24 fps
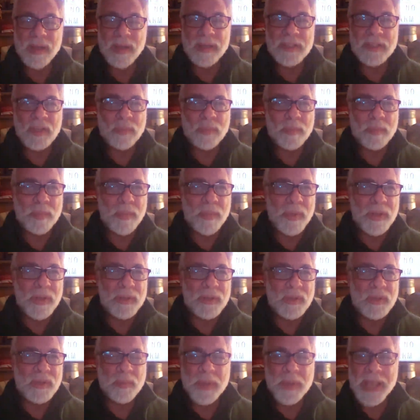To
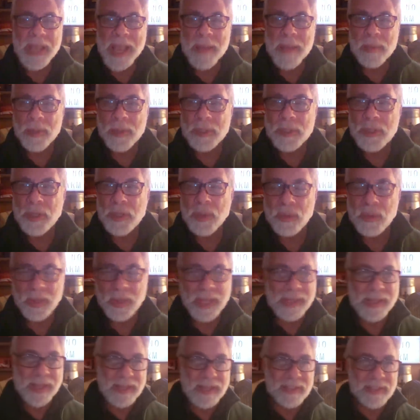to be able to,
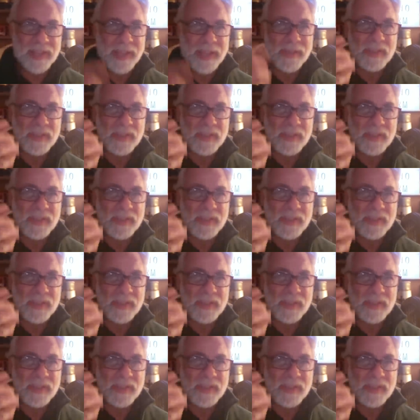like they say,